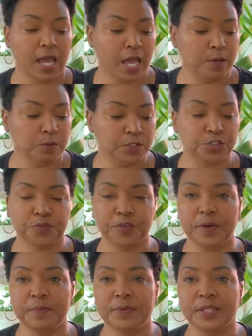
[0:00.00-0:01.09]
I would
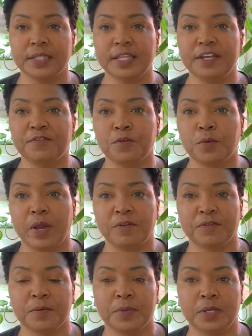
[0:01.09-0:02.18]
trim the leaf away
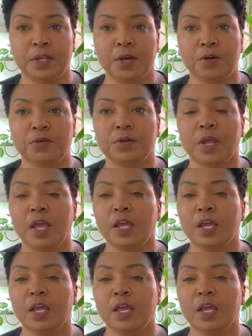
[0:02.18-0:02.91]
from the node.